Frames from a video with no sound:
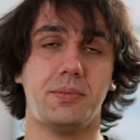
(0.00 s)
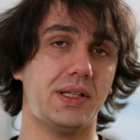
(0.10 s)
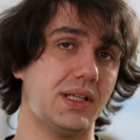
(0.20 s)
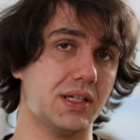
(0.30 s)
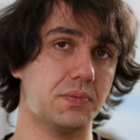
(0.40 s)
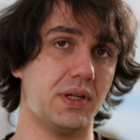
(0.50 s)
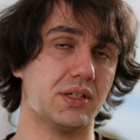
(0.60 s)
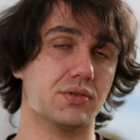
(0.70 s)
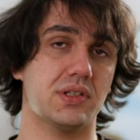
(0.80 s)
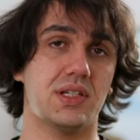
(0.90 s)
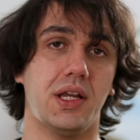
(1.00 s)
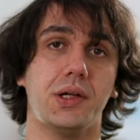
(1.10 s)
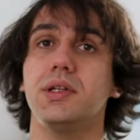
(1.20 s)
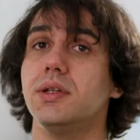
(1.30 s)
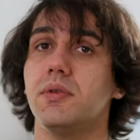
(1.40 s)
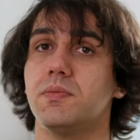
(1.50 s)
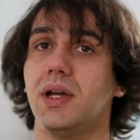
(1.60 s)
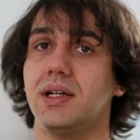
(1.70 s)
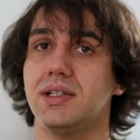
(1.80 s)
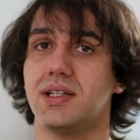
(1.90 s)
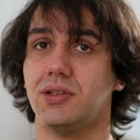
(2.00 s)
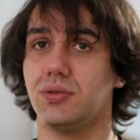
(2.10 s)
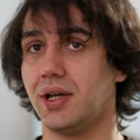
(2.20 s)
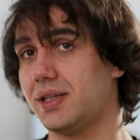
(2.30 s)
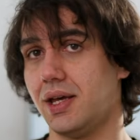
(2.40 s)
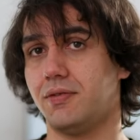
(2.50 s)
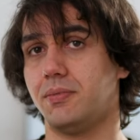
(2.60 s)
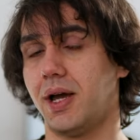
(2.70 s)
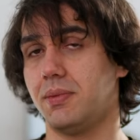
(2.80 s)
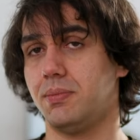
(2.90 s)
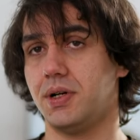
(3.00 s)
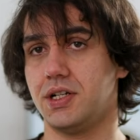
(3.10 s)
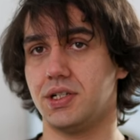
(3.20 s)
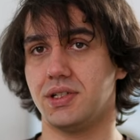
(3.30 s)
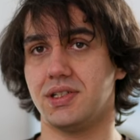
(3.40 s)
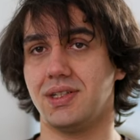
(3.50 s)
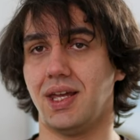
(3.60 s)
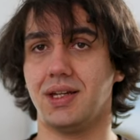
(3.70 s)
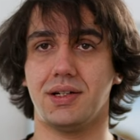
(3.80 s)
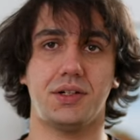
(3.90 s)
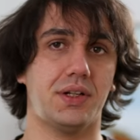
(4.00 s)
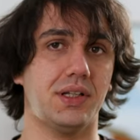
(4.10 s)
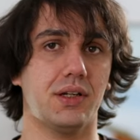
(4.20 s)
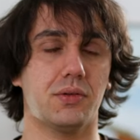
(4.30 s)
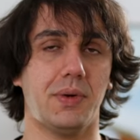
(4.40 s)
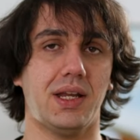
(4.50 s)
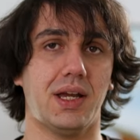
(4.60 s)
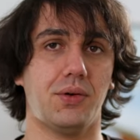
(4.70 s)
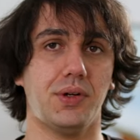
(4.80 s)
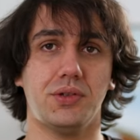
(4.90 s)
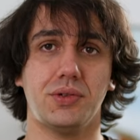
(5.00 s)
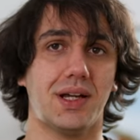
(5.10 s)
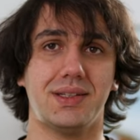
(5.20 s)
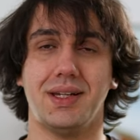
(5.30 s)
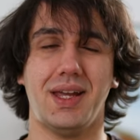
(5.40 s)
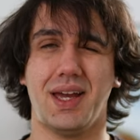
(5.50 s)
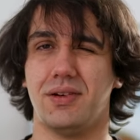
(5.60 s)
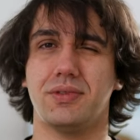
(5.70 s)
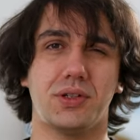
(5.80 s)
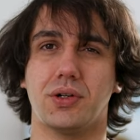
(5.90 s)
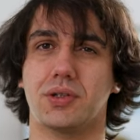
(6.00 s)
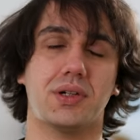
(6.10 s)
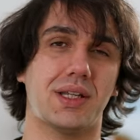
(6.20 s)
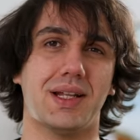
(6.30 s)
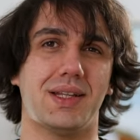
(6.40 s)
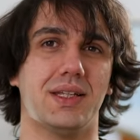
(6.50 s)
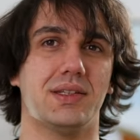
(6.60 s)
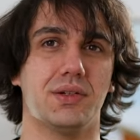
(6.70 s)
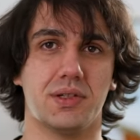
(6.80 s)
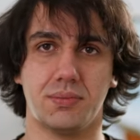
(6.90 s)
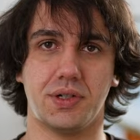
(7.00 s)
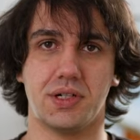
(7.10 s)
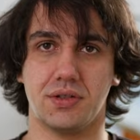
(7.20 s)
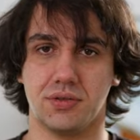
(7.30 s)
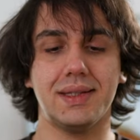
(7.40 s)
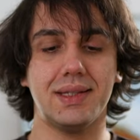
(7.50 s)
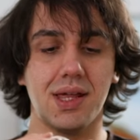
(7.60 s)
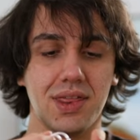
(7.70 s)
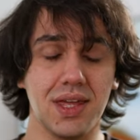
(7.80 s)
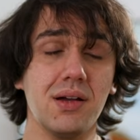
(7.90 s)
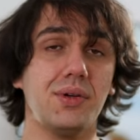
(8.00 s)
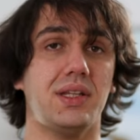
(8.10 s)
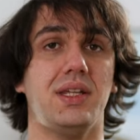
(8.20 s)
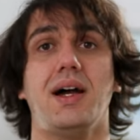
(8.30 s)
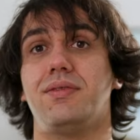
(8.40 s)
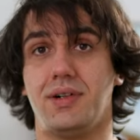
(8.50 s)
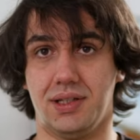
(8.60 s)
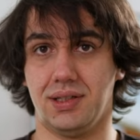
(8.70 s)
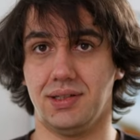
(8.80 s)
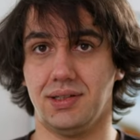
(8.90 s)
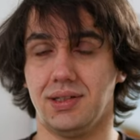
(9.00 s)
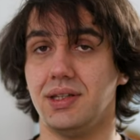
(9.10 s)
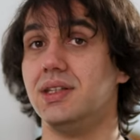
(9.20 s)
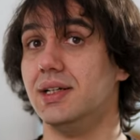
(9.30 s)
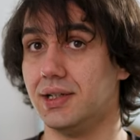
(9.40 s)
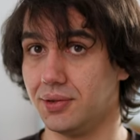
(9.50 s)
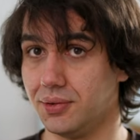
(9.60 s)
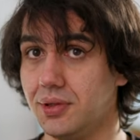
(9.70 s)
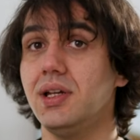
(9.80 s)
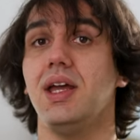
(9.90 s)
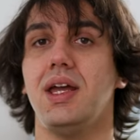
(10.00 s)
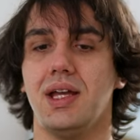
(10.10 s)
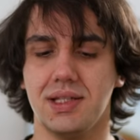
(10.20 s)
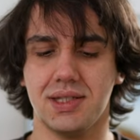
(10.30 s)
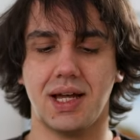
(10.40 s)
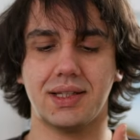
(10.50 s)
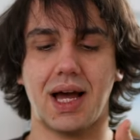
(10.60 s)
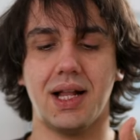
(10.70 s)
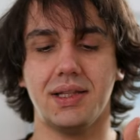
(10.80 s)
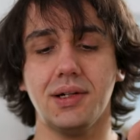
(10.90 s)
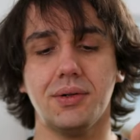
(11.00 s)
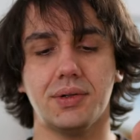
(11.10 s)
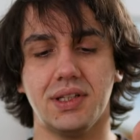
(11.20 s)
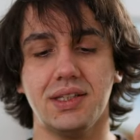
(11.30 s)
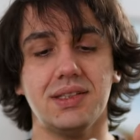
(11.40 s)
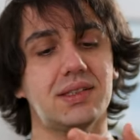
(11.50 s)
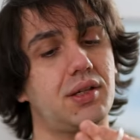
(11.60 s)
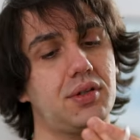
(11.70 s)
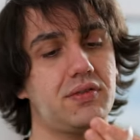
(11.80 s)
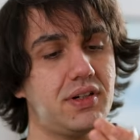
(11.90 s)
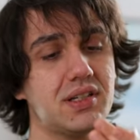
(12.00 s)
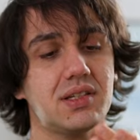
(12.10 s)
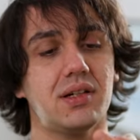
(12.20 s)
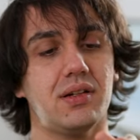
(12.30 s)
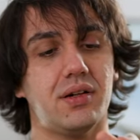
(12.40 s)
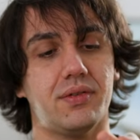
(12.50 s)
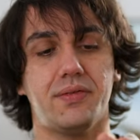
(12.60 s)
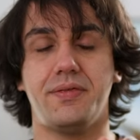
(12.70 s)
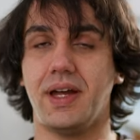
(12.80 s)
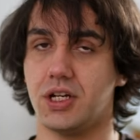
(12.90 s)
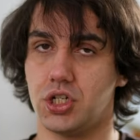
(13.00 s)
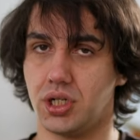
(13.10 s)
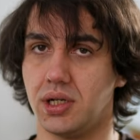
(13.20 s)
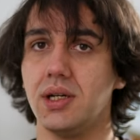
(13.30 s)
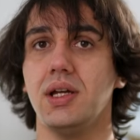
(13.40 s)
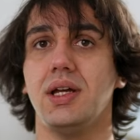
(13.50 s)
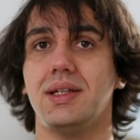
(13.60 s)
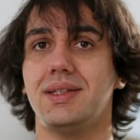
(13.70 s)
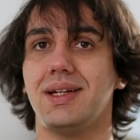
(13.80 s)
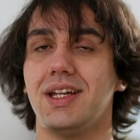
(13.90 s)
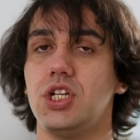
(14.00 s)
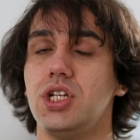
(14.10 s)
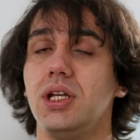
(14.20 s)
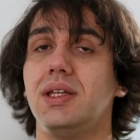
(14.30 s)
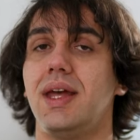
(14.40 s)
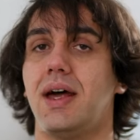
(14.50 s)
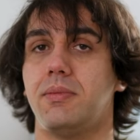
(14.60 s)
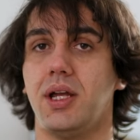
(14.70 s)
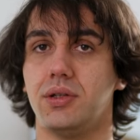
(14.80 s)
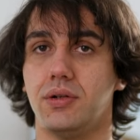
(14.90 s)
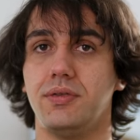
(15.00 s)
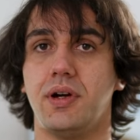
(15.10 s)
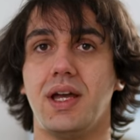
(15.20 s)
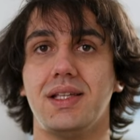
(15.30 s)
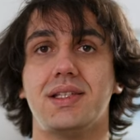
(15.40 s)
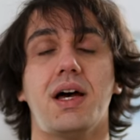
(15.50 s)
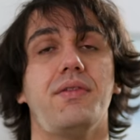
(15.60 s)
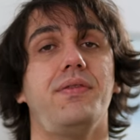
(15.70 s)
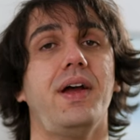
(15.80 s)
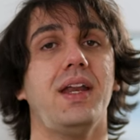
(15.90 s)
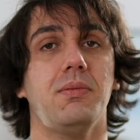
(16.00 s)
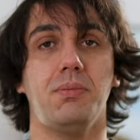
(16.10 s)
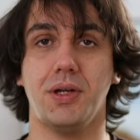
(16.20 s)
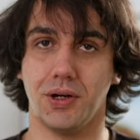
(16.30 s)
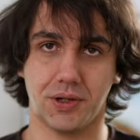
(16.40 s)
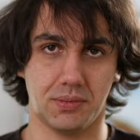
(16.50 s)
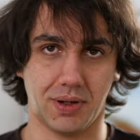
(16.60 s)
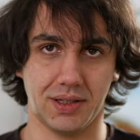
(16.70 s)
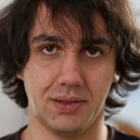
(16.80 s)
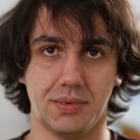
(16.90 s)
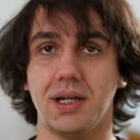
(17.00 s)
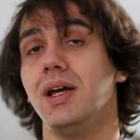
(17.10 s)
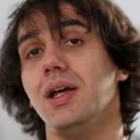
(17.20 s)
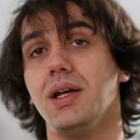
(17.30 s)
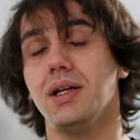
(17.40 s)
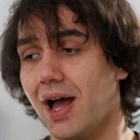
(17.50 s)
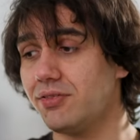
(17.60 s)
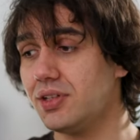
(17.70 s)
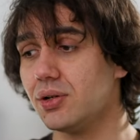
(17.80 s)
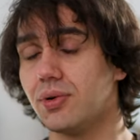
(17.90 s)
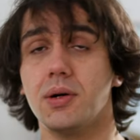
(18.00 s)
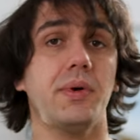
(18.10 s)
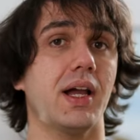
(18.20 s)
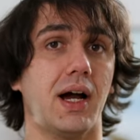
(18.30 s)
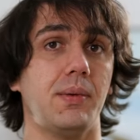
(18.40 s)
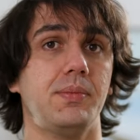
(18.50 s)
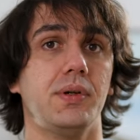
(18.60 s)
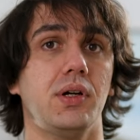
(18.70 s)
a better experience with silicone tips because I do not have my impressions taken already in Romania. We do not really have a doctor that takes those impressions. The thing with the Avant, though, is that although this is the universal version, the resin they are made of is very biocompatible. After warming up,